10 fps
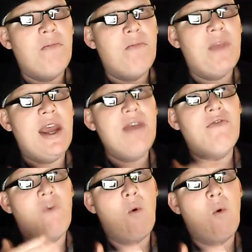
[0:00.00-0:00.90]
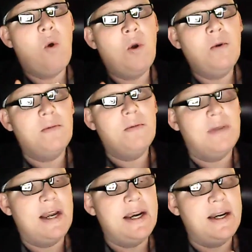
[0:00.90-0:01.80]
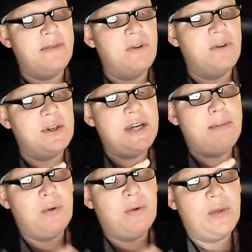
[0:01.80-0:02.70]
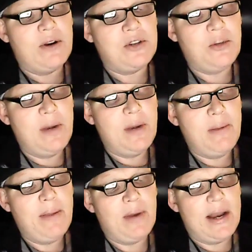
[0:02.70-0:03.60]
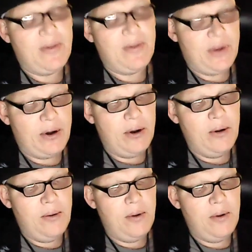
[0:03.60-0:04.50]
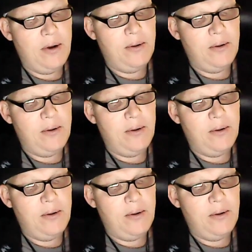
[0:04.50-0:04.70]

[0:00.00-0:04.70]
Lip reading: hate for, like for example, there are so many people out there who